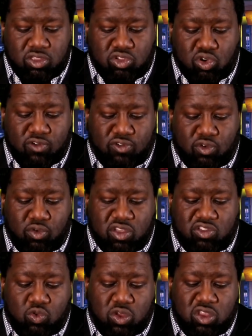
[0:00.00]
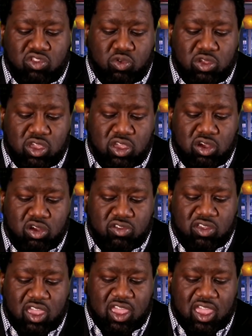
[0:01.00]
during Ferentz's 22
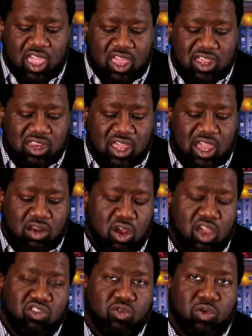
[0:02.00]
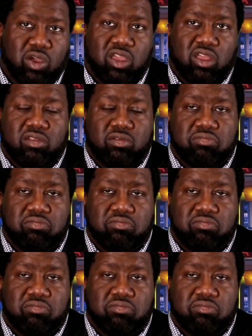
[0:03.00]
years and did not graduate.